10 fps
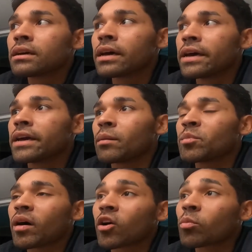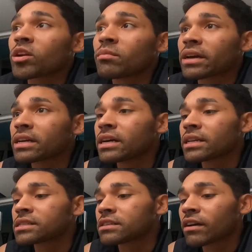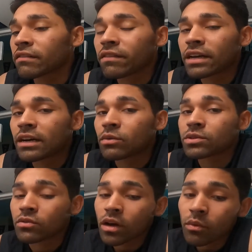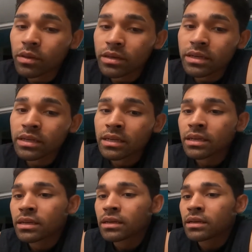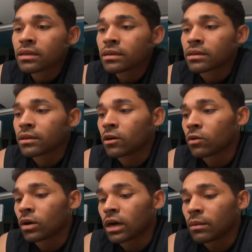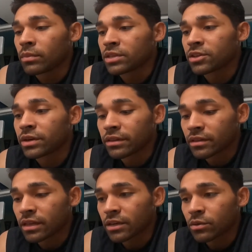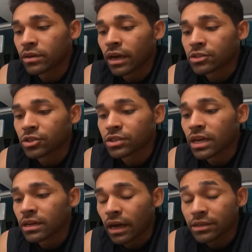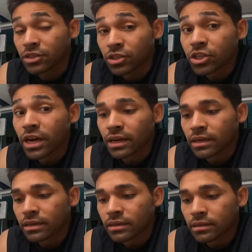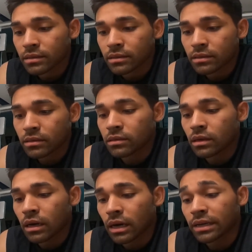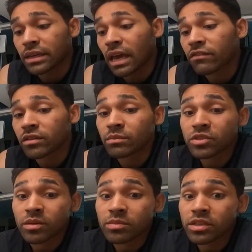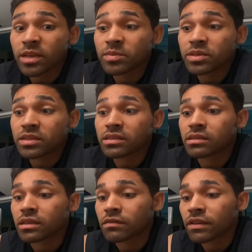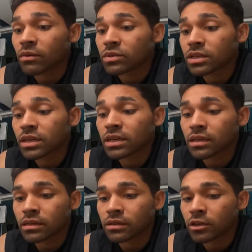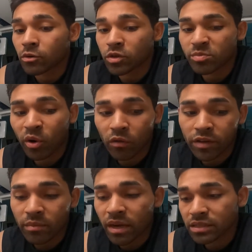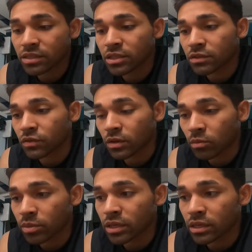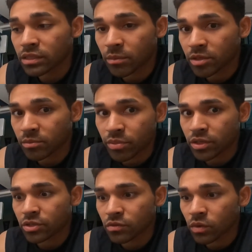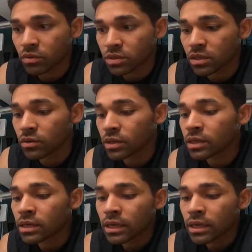hey, I'm about to open up my gun and see if I can find out what's going on with it. You know, is there anything that you think I should check? I gave him some tips, see if that was it. You know, we spoke via messages for a little bit. He sent me some pictures of what he was doing.